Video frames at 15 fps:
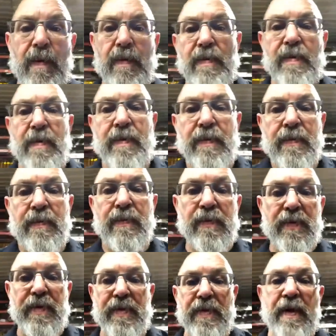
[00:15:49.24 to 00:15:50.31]
So
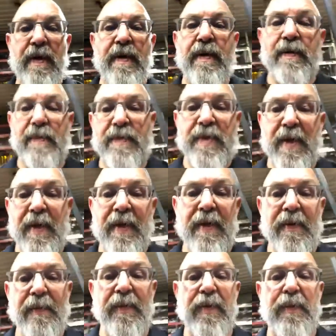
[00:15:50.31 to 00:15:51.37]
we're just kind of checking
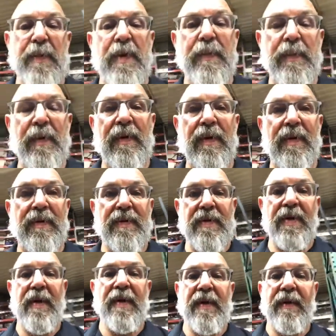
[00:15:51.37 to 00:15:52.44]
in with people and
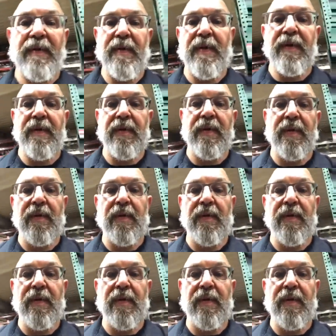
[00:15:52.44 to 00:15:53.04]
seeing how they're doing,